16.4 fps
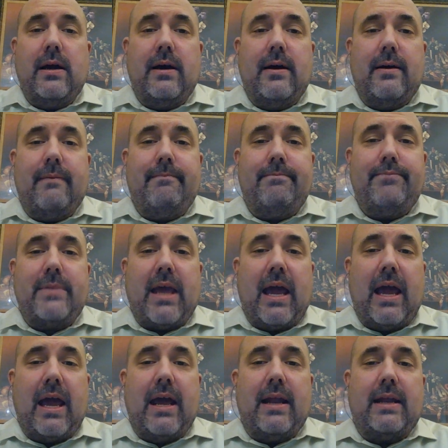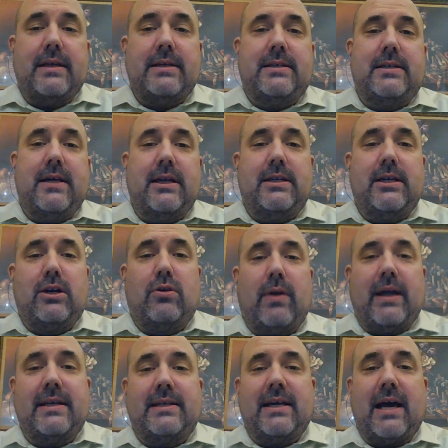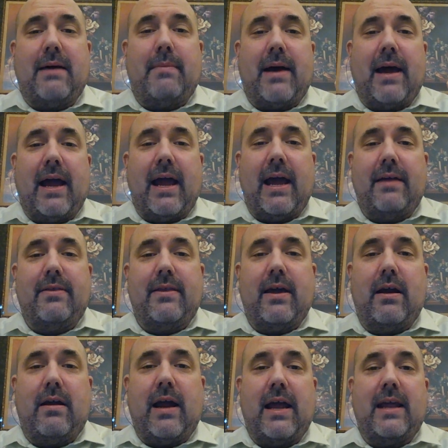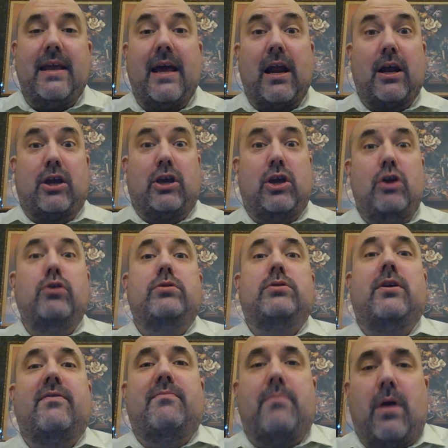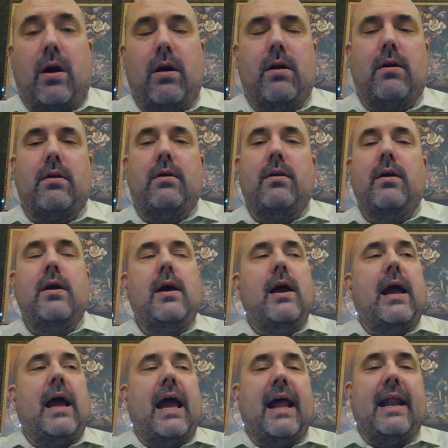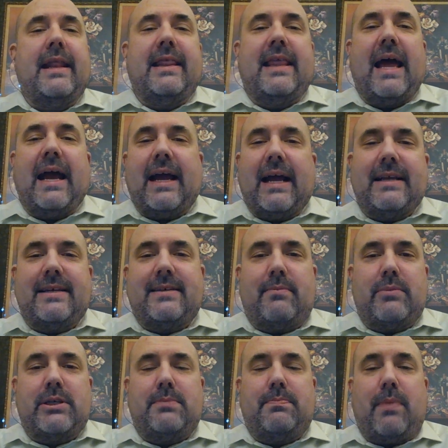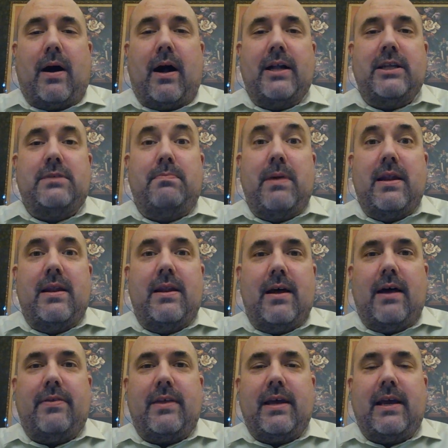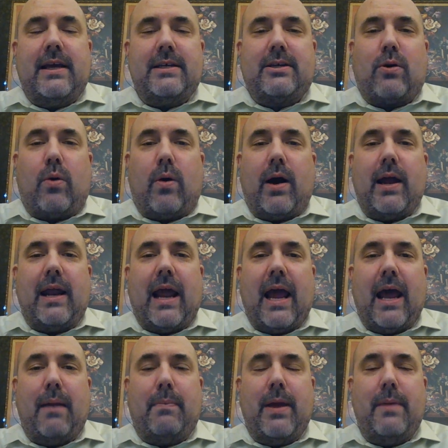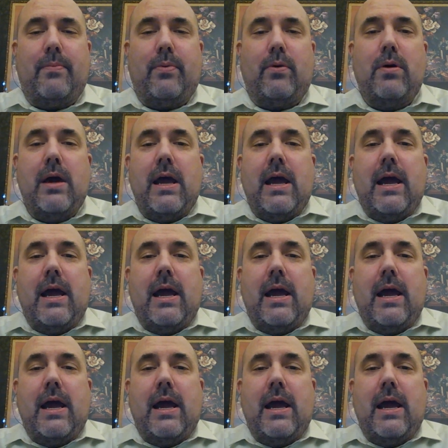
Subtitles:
Um, and such a great time I had there, and yet accused of murder, and that got some response, but nothing has quite had people